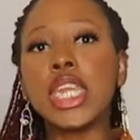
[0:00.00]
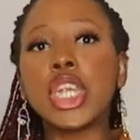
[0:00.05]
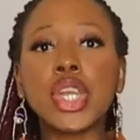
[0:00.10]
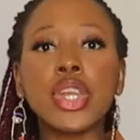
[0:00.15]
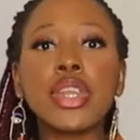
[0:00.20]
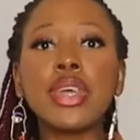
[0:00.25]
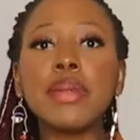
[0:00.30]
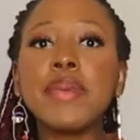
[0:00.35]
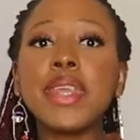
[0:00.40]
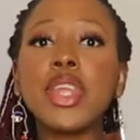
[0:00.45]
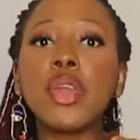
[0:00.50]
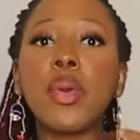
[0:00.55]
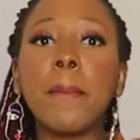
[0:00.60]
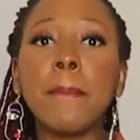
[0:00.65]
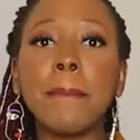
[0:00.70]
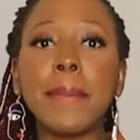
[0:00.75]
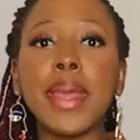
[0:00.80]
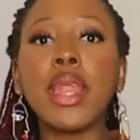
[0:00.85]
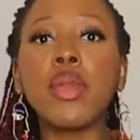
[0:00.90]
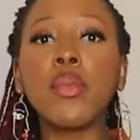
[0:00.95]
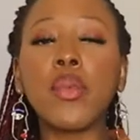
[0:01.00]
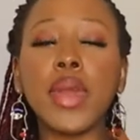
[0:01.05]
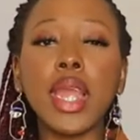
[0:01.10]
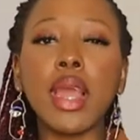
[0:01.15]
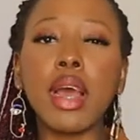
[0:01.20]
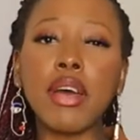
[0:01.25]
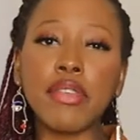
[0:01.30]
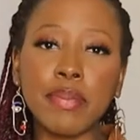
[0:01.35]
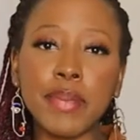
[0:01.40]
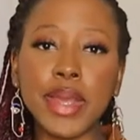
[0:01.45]
It shouldn't be your main
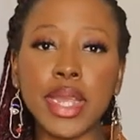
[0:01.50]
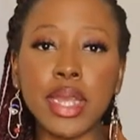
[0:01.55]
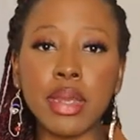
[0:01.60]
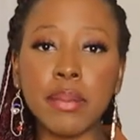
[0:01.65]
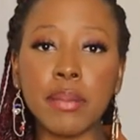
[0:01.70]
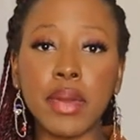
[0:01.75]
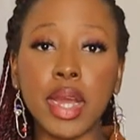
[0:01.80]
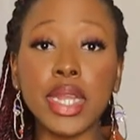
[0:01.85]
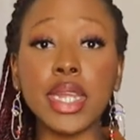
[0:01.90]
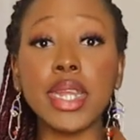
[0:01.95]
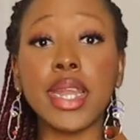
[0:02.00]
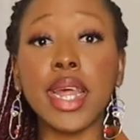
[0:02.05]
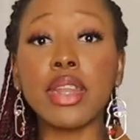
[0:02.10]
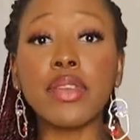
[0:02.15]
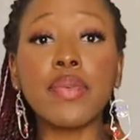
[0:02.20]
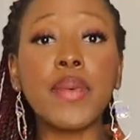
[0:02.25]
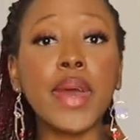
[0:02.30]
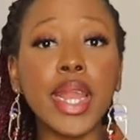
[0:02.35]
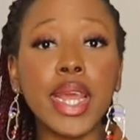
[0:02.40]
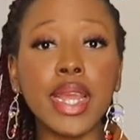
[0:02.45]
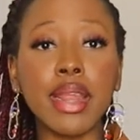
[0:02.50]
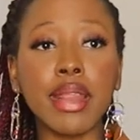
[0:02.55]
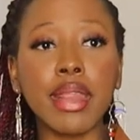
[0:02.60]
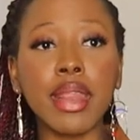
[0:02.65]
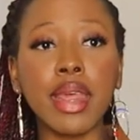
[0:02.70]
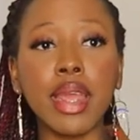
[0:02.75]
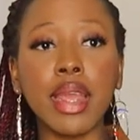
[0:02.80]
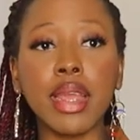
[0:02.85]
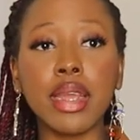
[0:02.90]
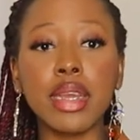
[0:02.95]
way of making money, that's what I
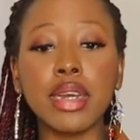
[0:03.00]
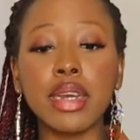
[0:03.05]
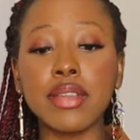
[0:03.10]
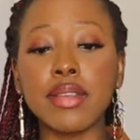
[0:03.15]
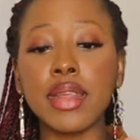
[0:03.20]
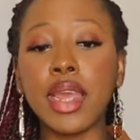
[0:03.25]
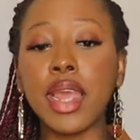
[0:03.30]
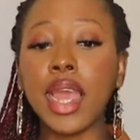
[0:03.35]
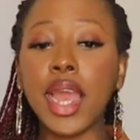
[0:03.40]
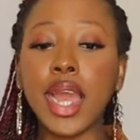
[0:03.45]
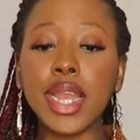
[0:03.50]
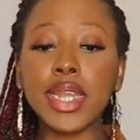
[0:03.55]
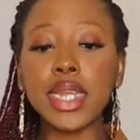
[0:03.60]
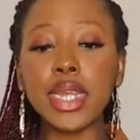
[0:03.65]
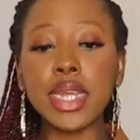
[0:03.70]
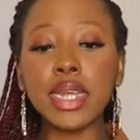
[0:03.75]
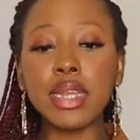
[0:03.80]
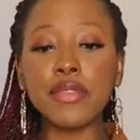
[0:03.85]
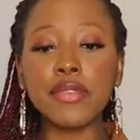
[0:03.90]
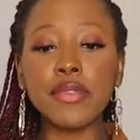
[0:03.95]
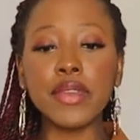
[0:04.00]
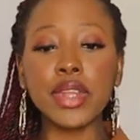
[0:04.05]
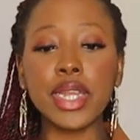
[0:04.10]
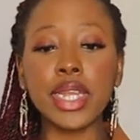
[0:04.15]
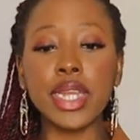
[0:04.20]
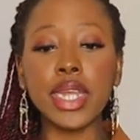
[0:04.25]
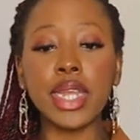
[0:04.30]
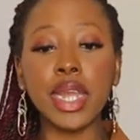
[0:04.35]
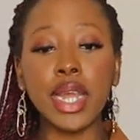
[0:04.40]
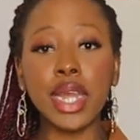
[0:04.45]
think, because at the end of the
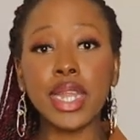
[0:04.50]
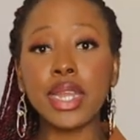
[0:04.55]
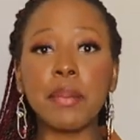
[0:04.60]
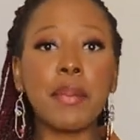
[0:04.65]
day,